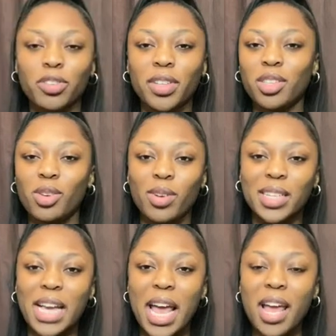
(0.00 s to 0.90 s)
during this
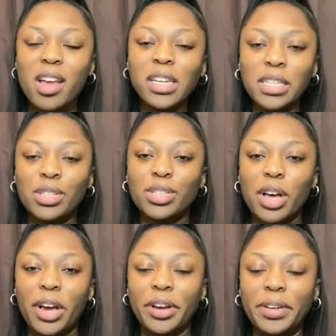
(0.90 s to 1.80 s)
holiday.
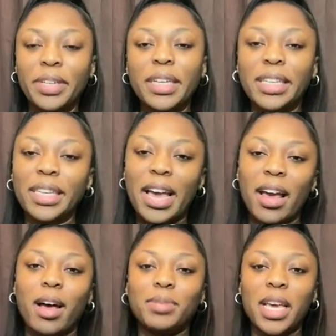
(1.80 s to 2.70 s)
So
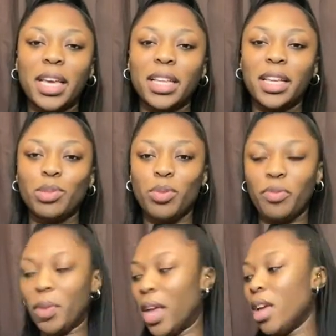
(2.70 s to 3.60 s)
yeah, I'm taking these
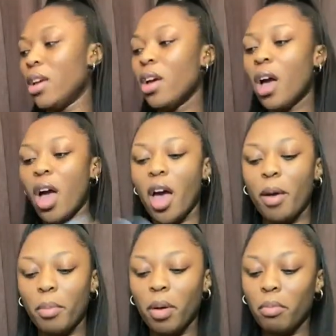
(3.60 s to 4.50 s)
with me.
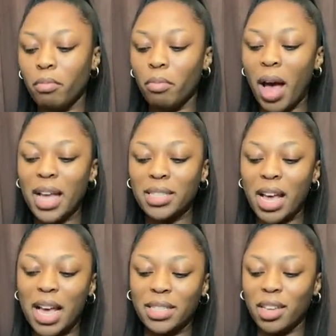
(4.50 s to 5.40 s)
Um, my
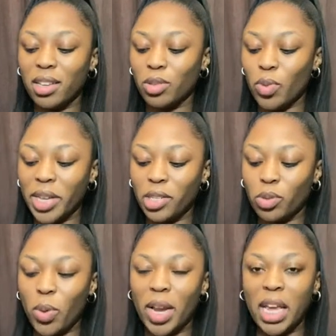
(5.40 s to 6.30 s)
size is waist
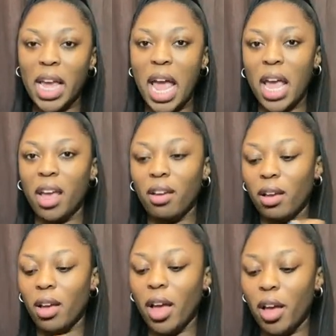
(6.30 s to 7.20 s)
28
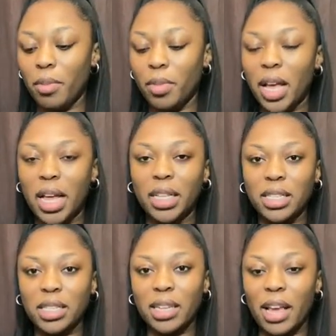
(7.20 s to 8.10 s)
um, and
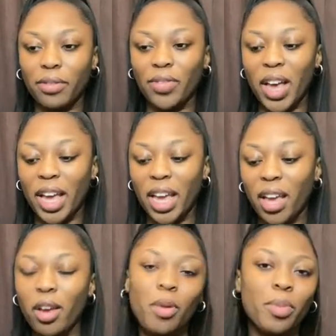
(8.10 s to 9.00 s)
this is length
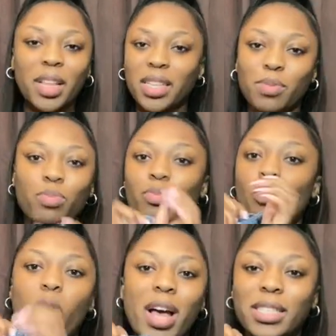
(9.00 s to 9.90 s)
30, but that's
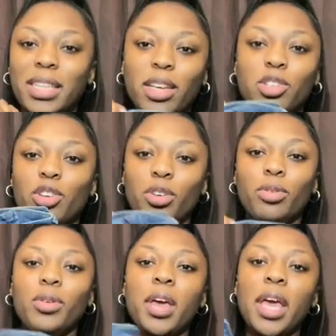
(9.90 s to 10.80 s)
what I stick to